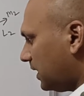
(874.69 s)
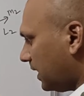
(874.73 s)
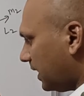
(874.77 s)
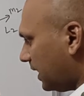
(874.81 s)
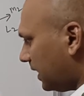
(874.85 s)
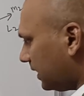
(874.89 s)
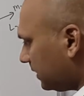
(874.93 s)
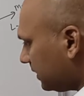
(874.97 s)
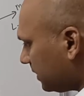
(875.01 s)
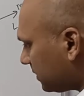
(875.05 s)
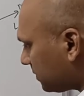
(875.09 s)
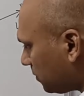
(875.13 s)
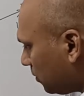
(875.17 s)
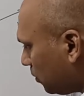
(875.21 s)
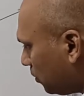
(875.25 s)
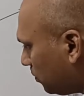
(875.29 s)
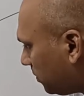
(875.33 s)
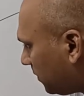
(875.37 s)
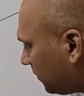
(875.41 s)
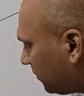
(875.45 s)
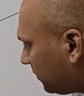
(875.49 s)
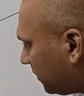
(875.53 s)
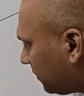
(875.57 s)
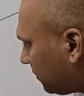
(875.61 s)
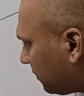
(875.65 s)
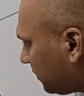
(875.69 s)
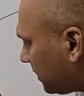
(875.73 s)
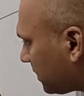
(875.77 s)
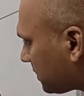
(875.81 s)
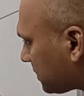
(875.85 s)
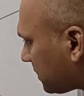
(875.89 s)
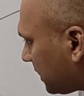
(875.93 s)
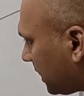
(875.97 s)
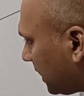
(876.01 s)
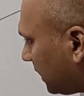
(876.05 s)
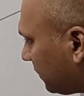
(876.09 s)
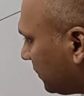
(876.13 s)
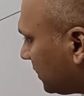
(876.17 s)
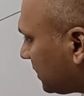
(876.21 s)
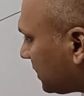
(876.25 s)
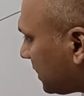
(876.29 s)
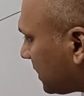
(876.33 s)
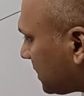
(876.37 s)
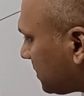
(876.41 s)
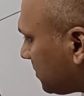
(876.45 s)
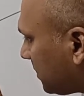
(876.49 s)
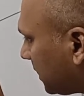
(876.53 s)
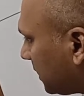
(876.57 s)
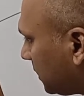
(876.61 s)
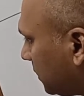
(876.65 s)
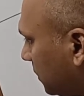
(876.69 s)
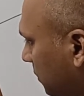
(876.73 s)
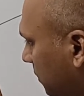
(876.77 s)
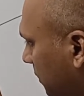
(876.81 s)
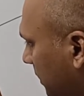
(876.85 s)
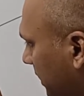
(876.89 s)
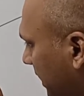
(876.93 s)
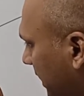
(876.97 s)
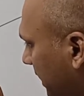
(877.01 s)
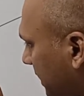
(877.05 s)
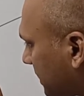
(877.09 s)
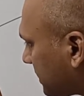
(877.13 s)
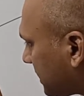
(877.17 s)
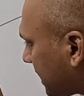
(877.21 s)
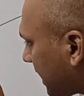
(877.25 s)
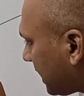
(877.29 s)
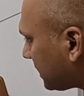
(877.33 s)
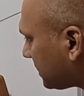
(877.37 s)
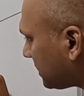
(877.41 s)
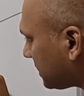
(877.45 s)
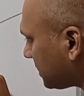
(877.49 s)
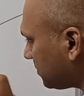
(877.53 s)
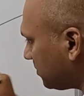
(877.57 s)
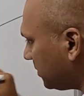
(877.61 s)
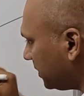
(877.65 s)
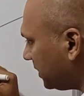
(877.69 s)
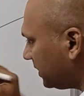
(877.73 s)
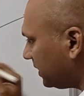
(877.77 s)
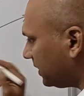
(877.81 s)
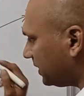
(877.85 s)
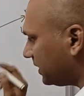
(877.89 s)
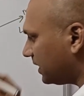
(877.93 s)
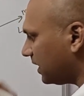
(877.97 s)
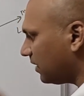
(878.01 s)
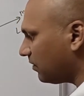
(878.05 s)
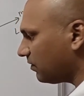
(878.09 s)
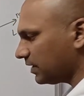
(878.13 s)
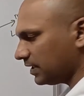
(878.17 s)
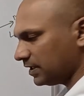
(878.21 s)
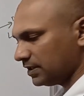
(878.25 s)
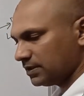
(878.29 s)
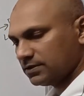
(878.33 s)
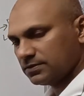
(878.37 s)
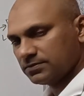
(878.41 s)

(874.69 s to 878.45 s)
And the slope of the first line with respect to x-axis be theta 1.